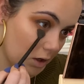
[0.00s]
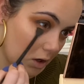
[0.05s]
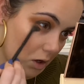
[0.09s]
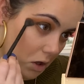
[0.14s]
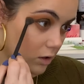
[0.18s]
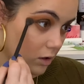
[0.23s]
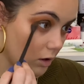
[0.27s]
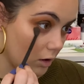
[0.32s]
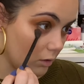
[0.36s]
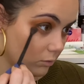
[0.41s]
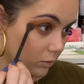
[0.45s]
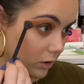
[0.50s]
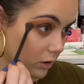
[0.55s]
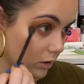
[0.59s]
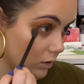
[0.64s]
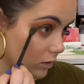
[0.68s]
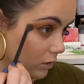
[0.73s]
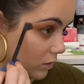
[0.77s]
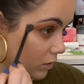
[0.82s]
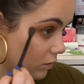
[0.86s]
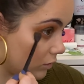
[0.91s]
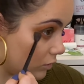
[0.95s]
and I'm
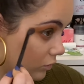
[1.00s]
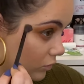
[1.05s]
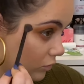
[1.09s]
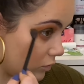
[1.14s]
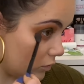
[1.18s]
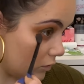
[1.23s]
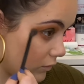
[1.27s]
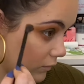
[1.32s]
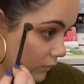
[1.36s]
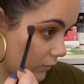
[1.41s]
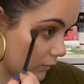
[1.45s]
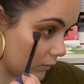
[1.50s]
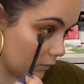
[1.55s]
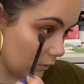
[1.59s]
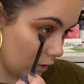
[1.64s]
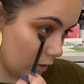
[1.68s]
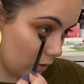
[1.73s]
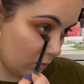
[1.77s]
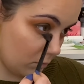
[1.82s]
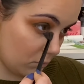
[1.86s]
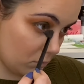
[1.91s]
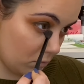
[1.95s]
gonna do the
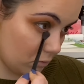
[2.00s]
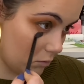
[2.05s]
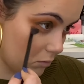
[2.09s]
same.